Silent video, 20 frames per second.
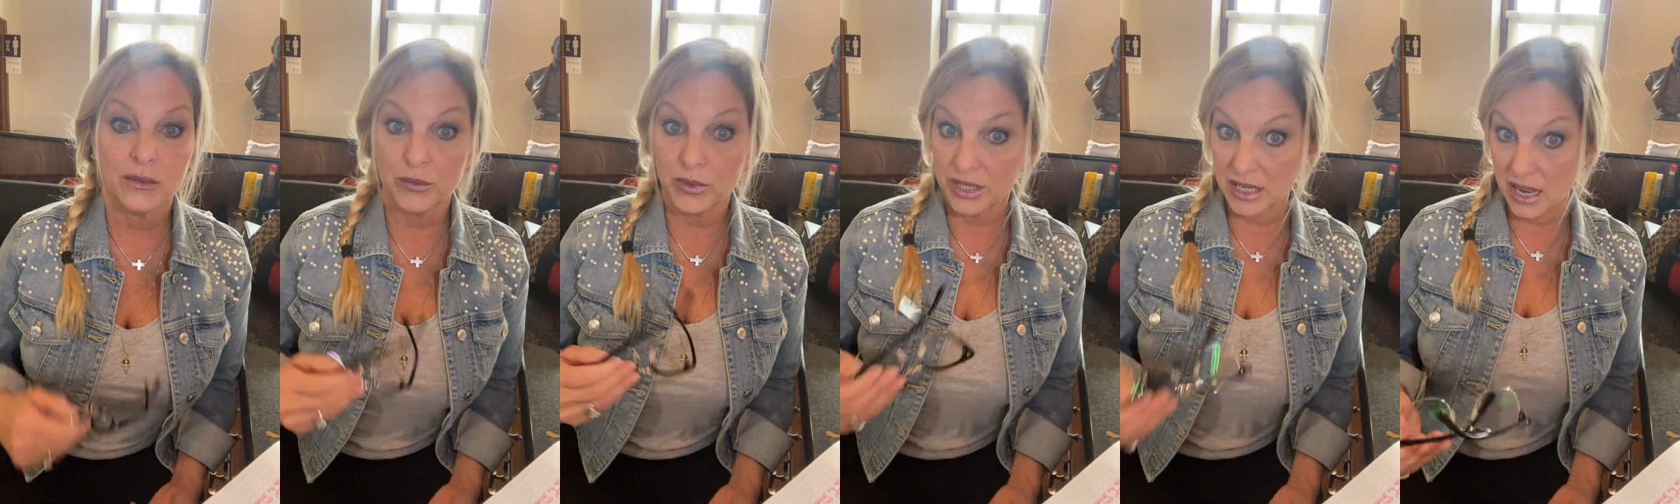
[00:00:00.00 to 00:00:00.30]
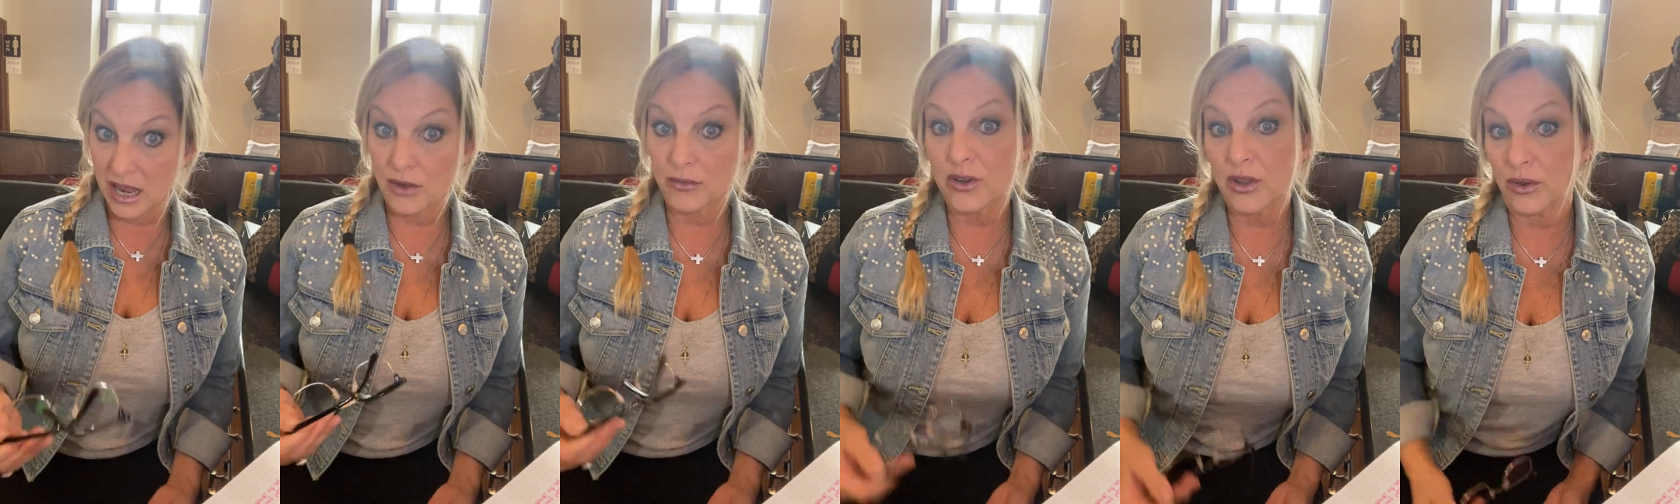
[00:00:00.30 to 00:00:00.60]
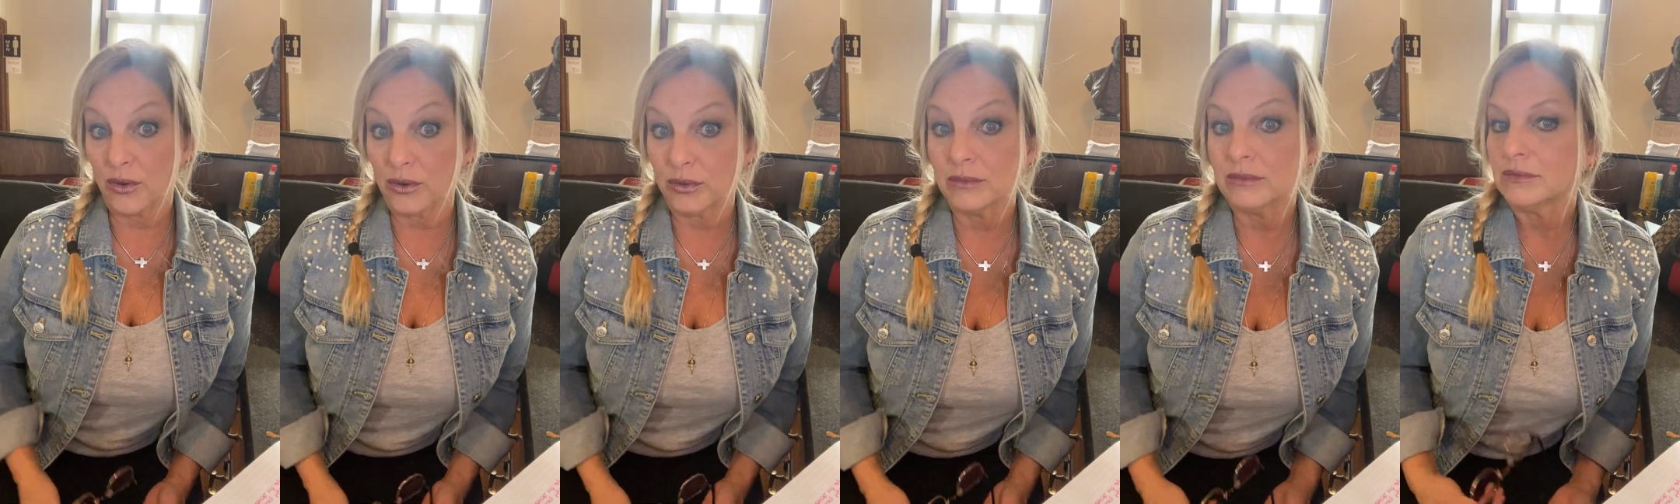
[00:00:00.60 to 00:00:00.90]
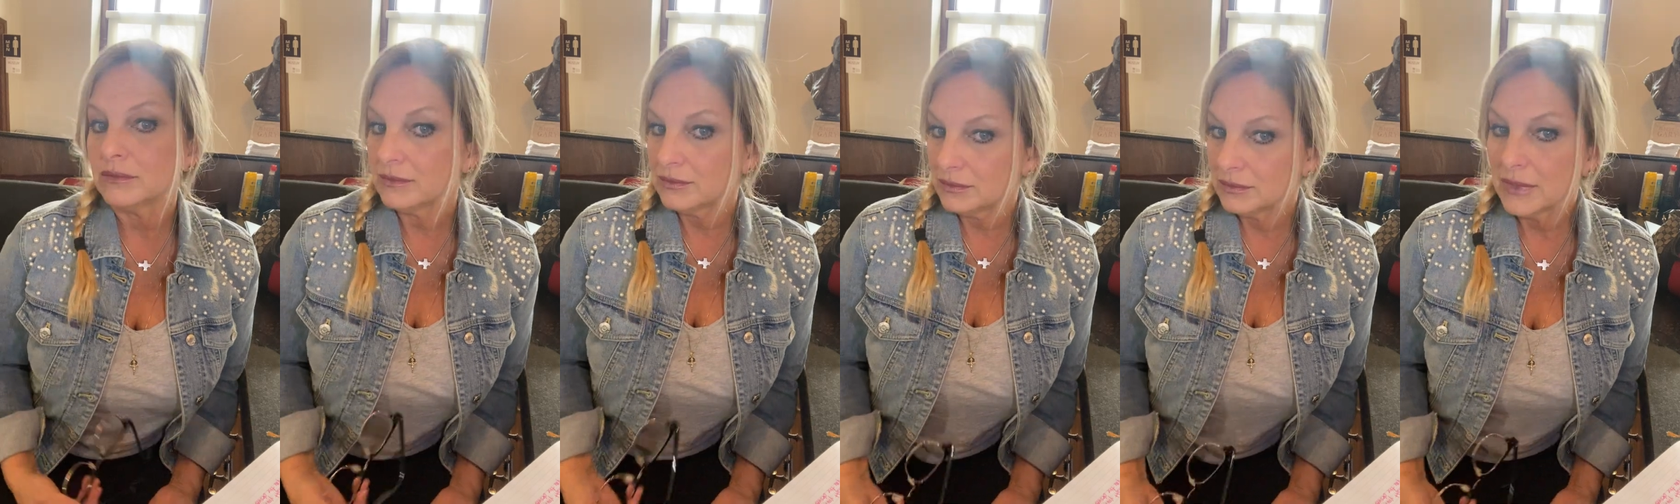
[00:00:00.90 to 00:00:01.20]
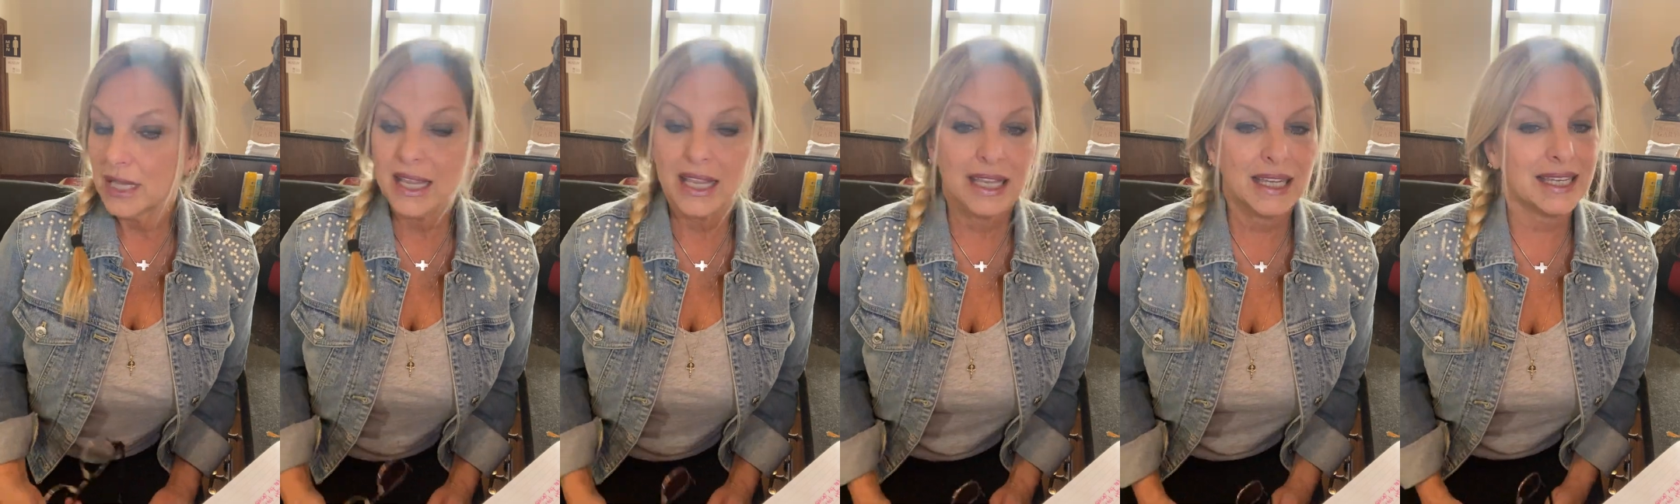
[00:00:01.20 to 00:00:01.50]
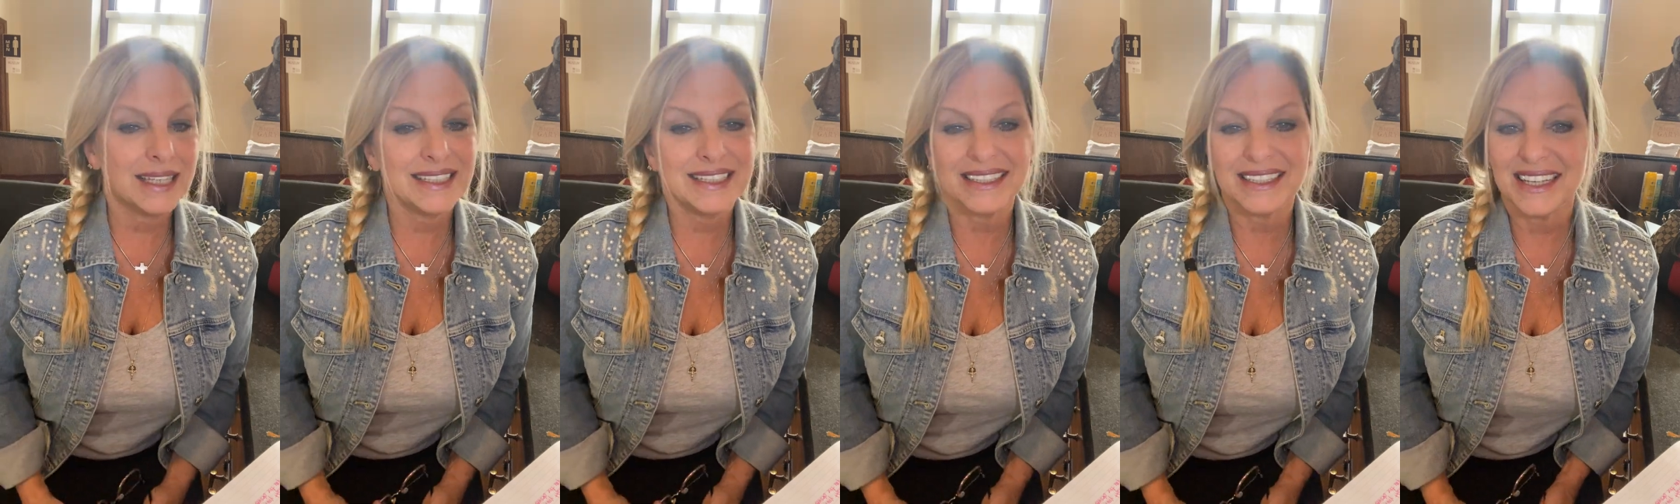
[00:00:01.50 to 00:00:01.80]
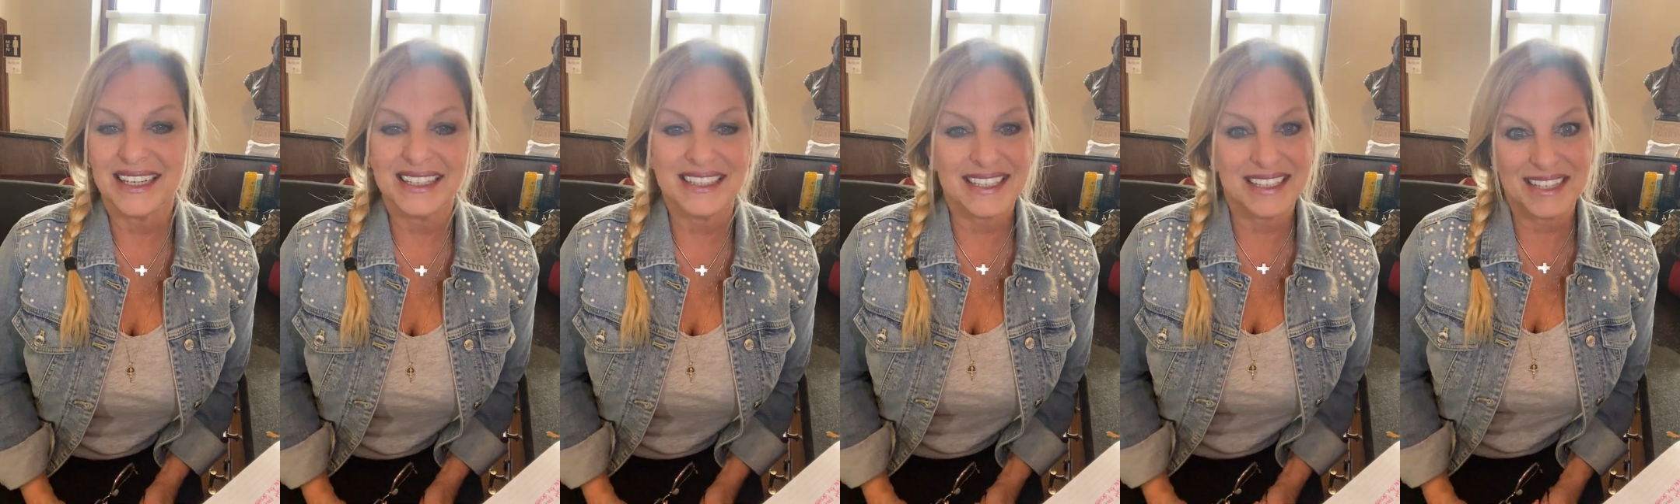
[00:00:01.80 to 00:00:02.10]
we now know he
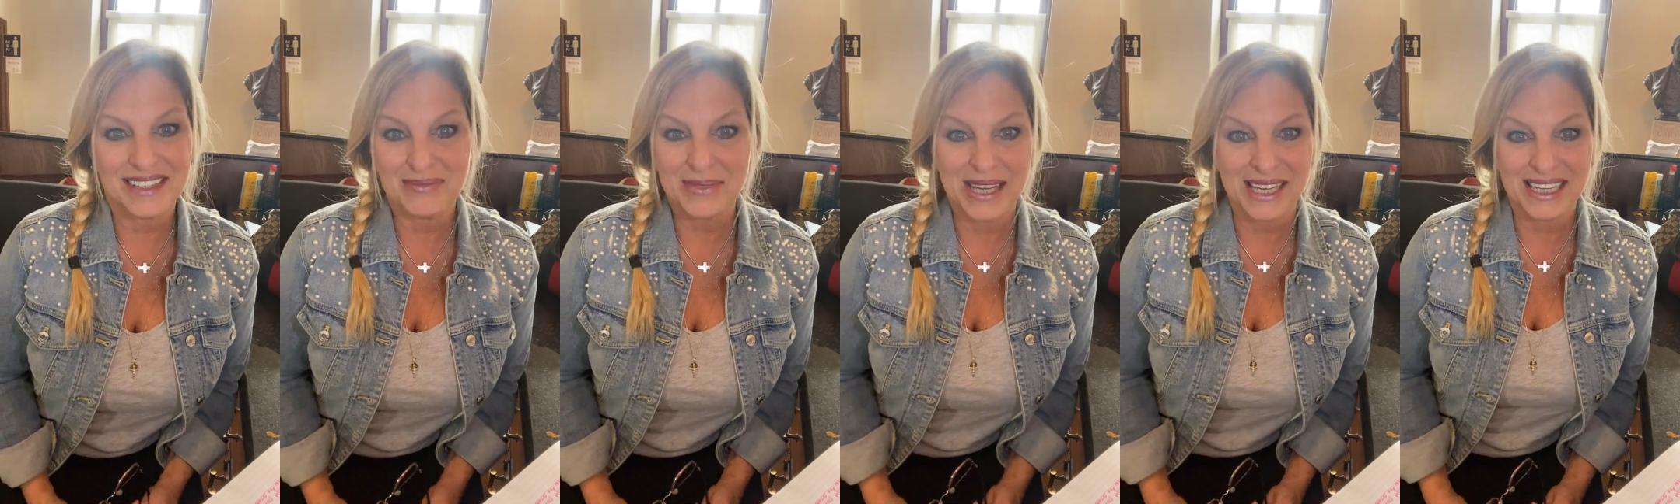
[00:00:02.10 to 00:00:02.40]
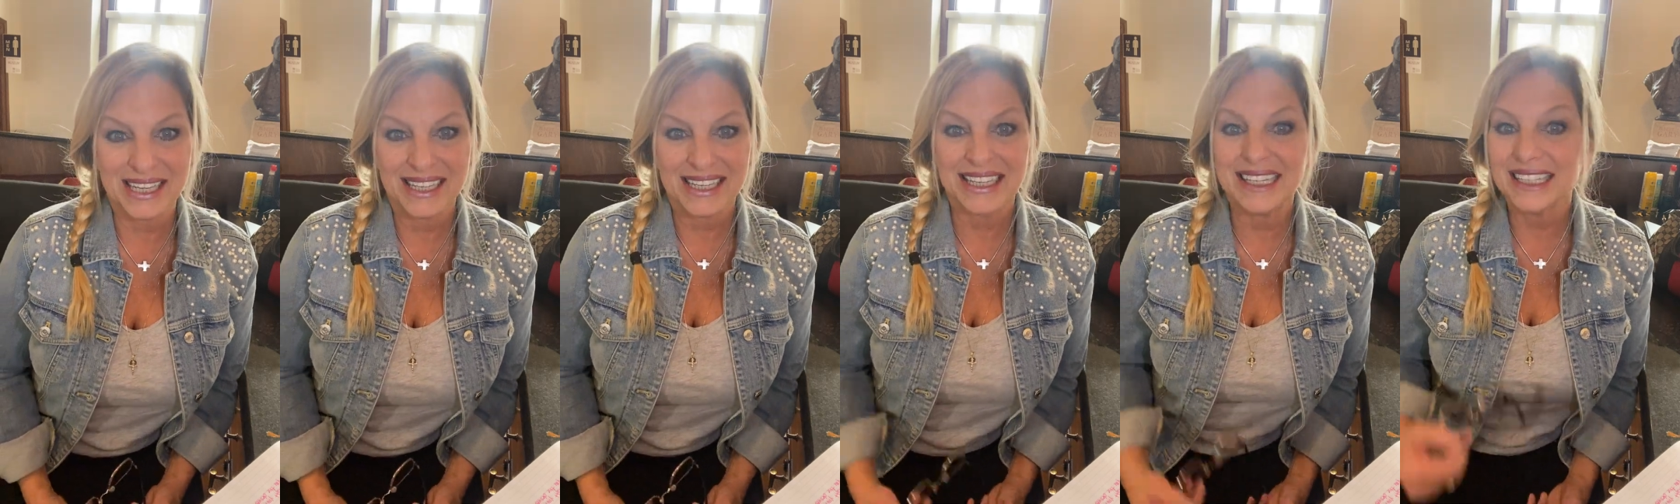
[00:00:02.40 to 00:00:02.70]
delights in me.